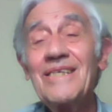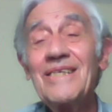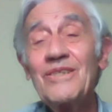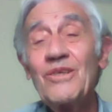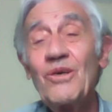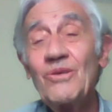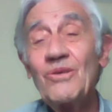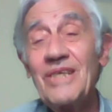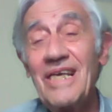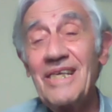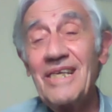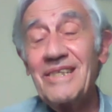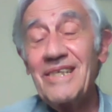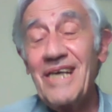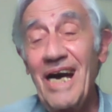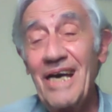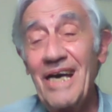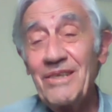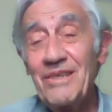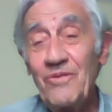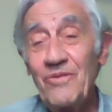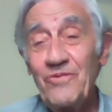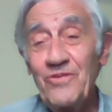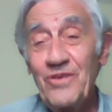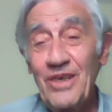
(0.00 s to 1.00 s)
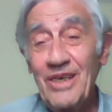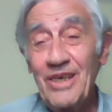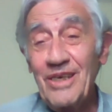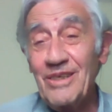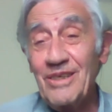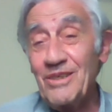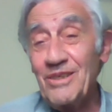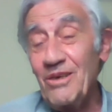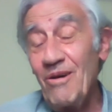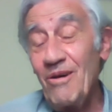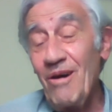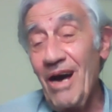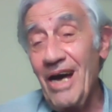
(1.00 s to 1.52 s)
So that kind of
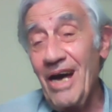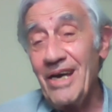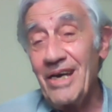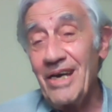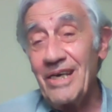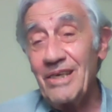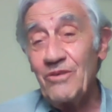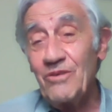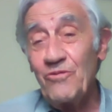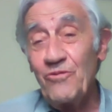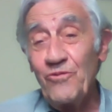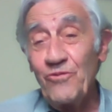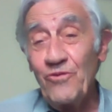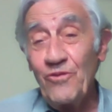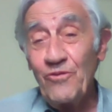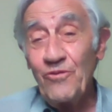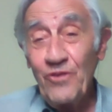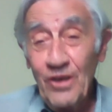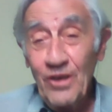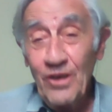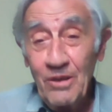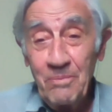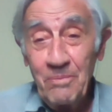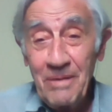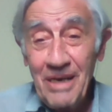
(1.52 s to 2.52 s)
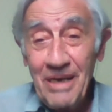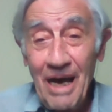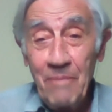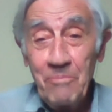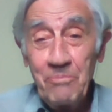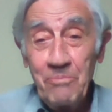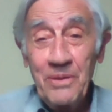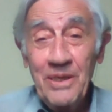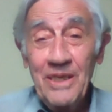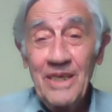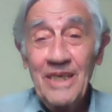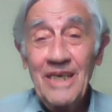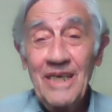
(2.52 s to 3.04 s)
thing. So I had a film
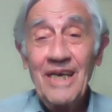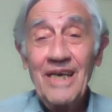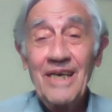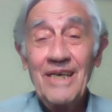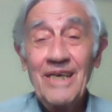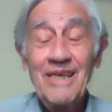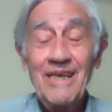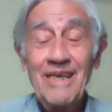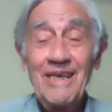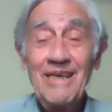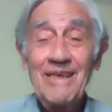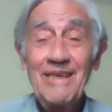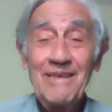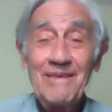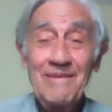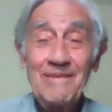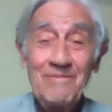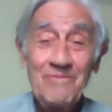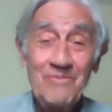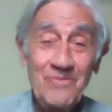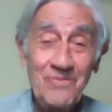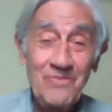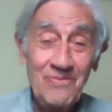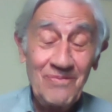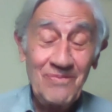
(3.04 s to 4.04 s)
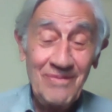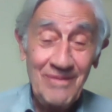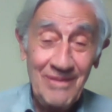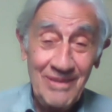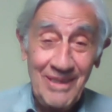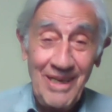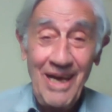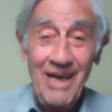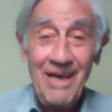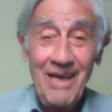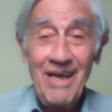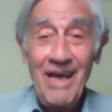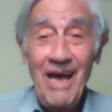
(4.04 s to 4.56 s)
company and
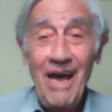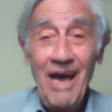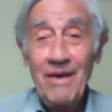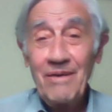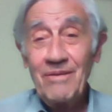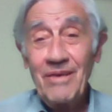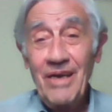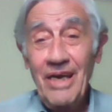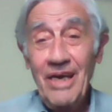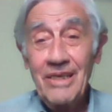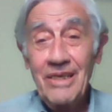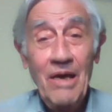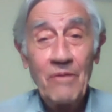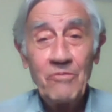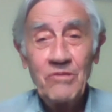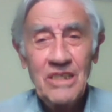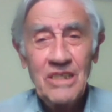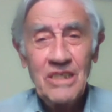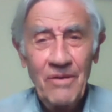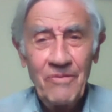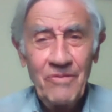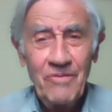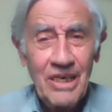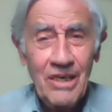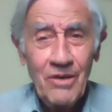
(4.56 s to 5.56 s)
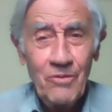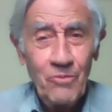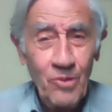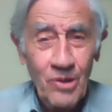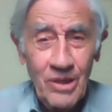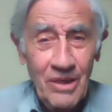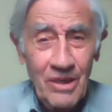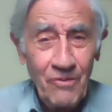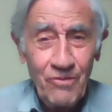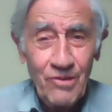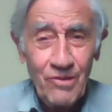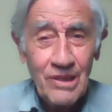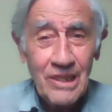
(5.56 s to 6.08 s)
I was having a
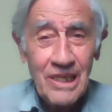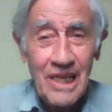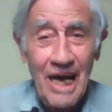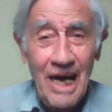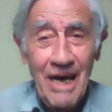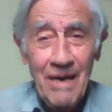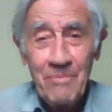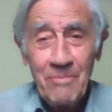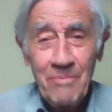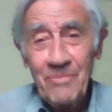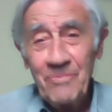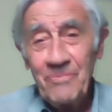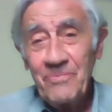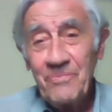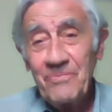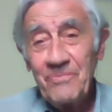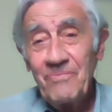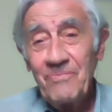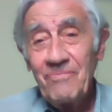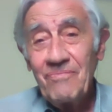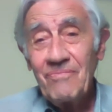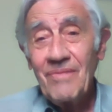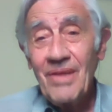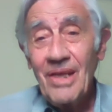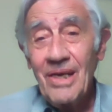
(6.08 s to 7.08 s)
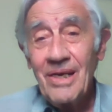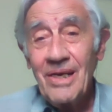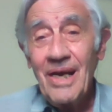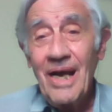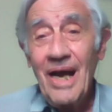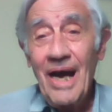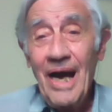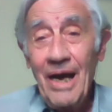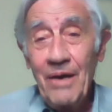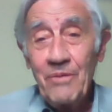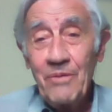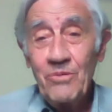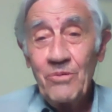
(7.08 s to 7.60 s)
wonderful time. I